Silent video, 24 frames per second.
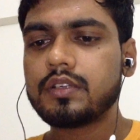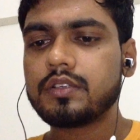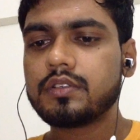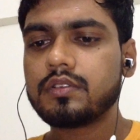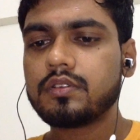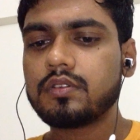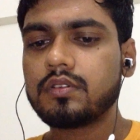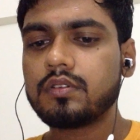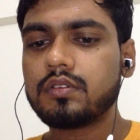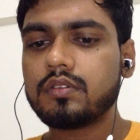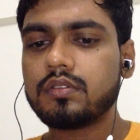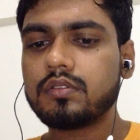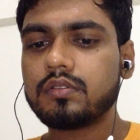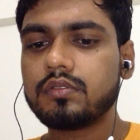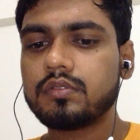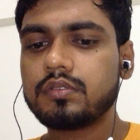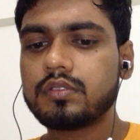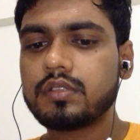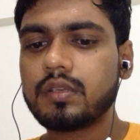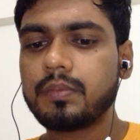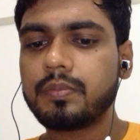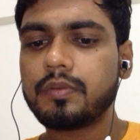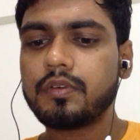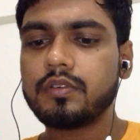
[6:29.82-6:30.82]
So
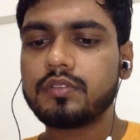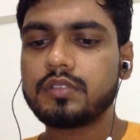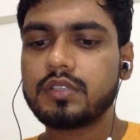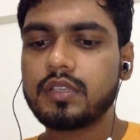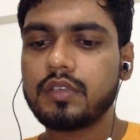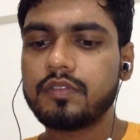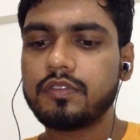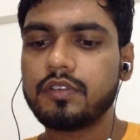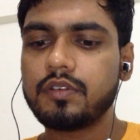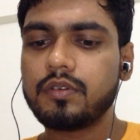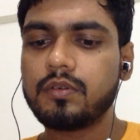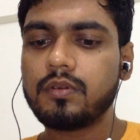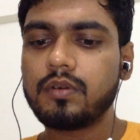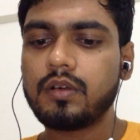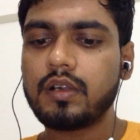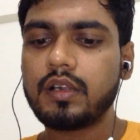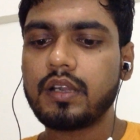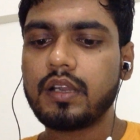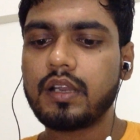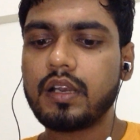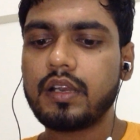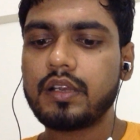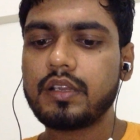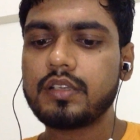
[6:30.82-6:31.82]
suppose if you go
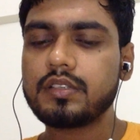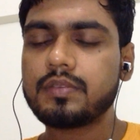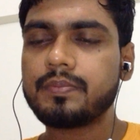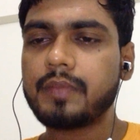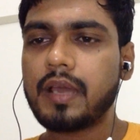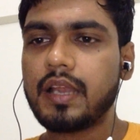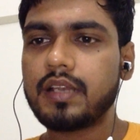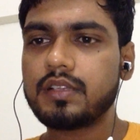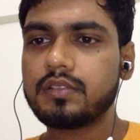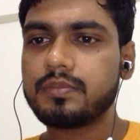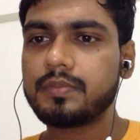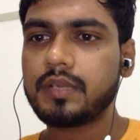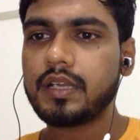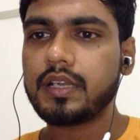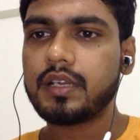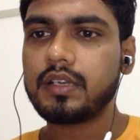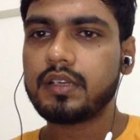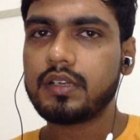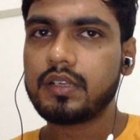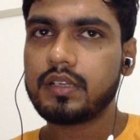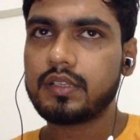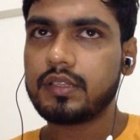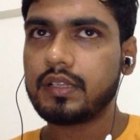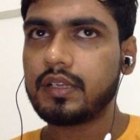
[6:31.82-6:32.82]
under risk management,